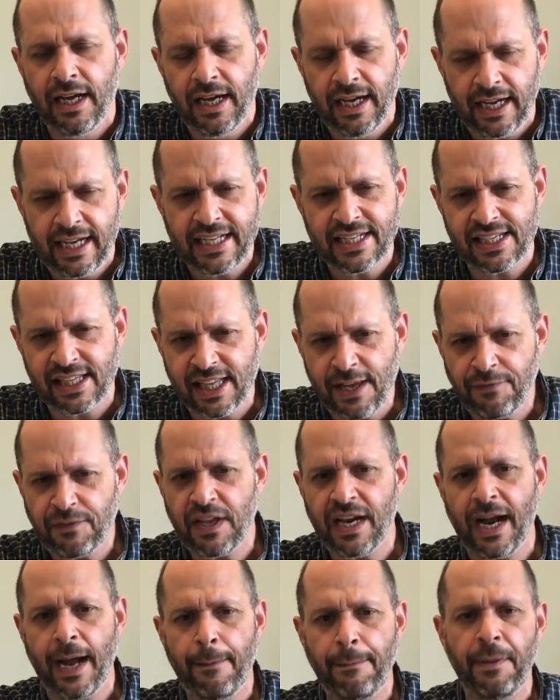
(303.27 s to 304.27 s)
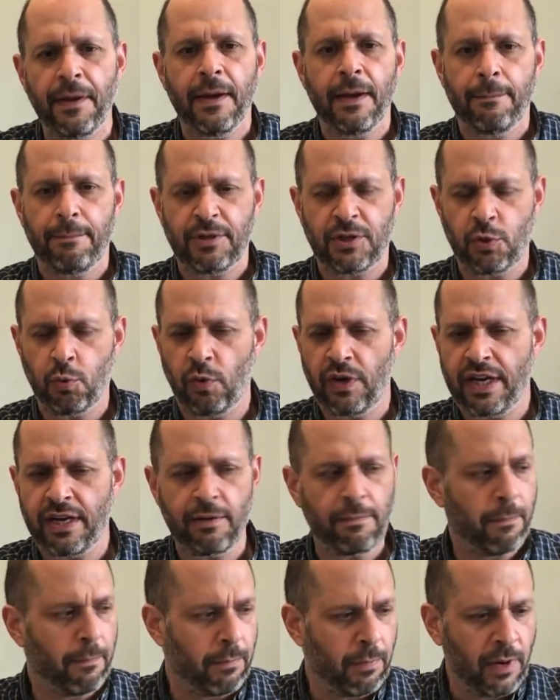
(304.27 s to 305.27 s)
He is lifted up
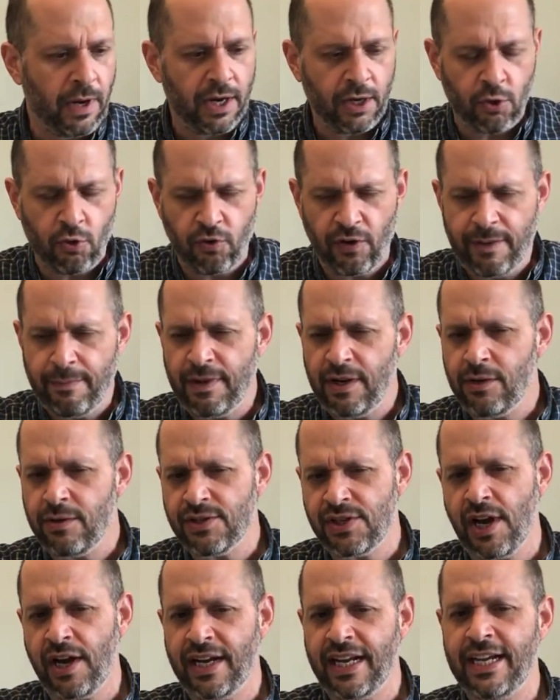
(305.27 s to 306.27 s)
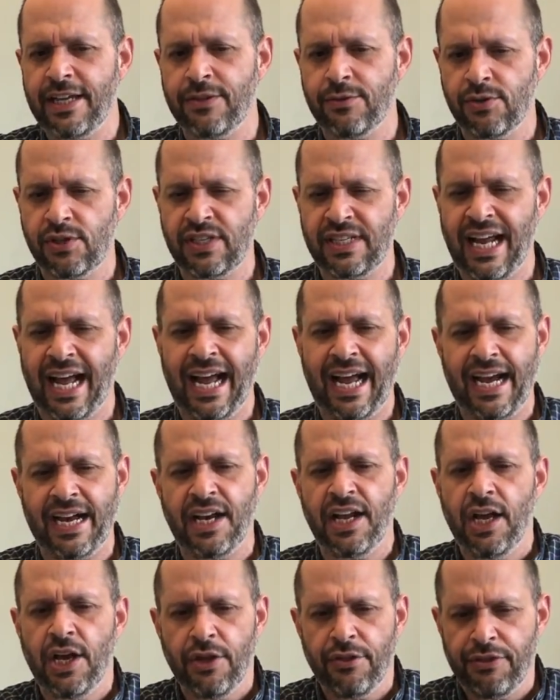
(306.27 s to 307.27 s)
between criminals on either
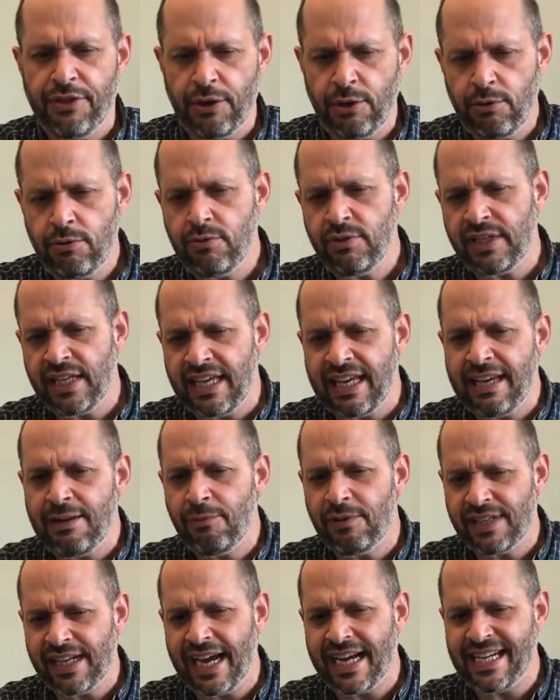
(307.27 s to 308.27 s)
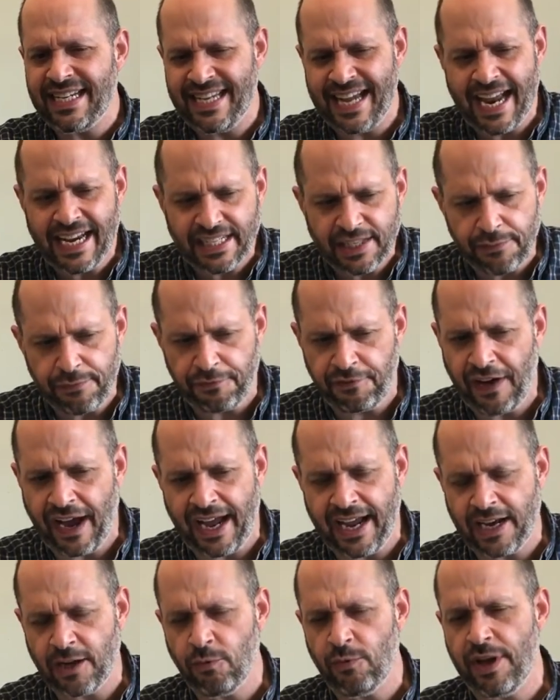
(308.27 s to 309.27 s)
side, those he was
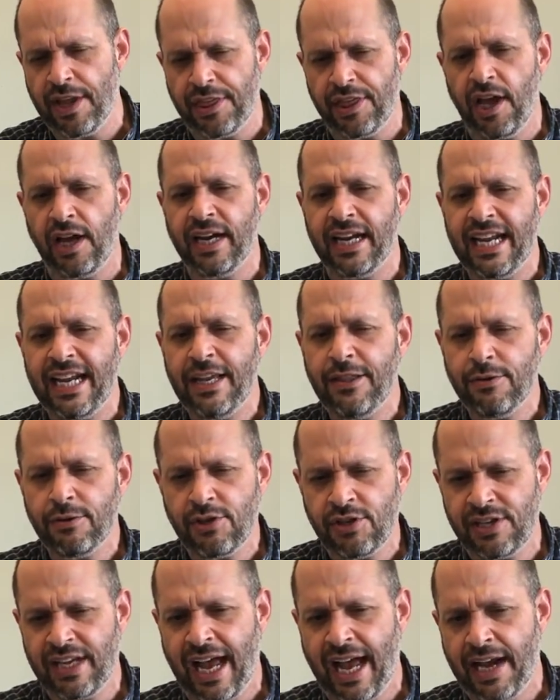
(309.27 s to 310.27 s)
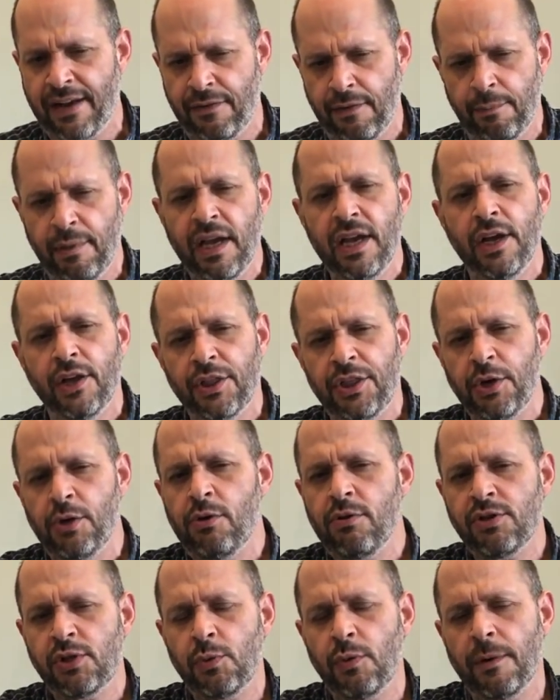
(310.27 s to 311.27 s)
identifying with on either side of him,
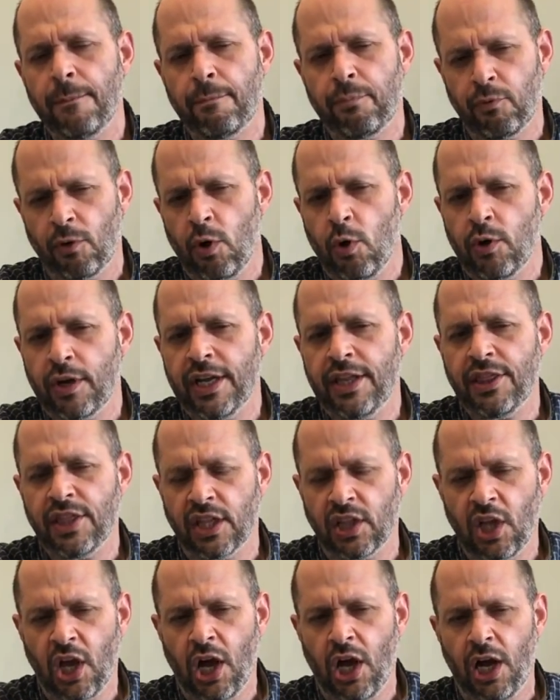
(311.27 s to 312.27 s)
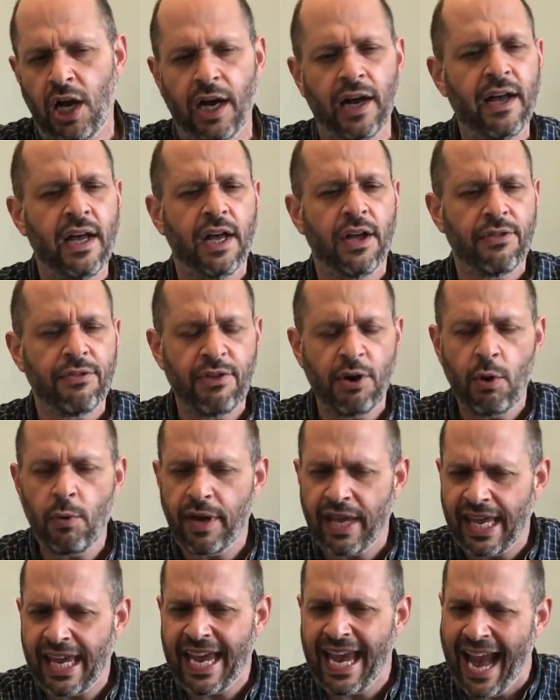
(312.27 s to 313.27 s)
those who had broken the law. Though
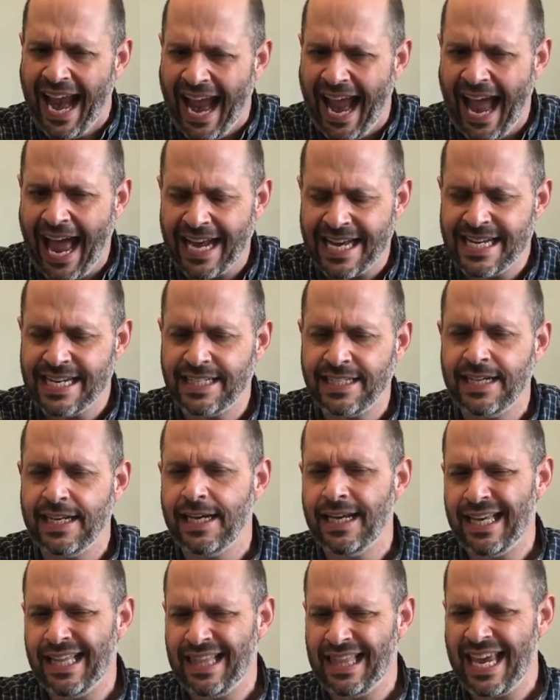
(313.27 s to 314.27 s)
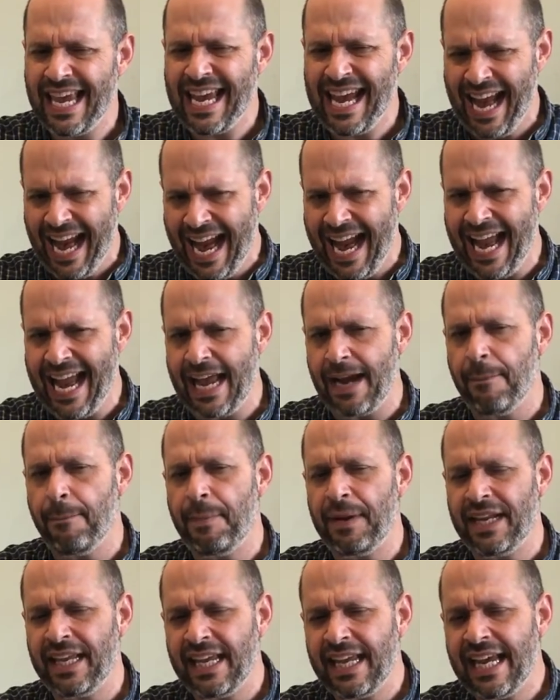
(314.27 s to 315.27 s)
he hadn't, they had,
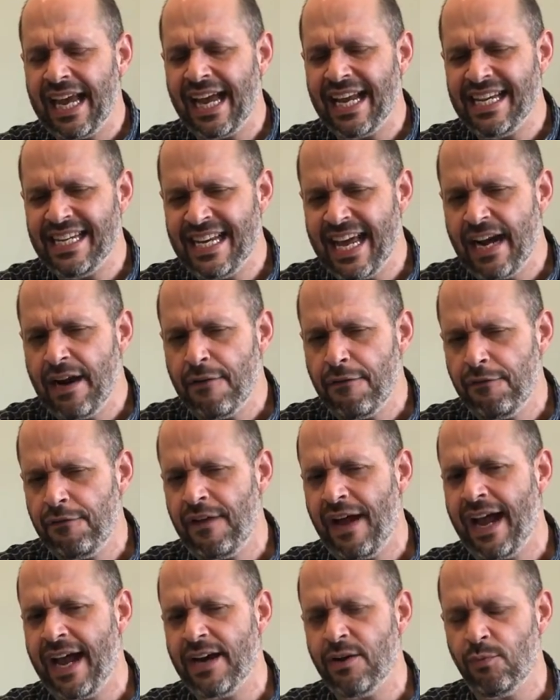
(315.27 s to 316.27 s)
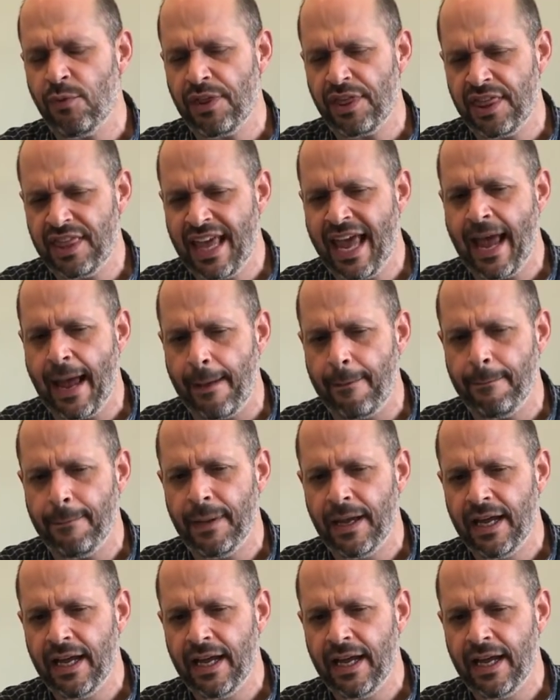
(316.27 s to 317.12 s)
but he identified with them,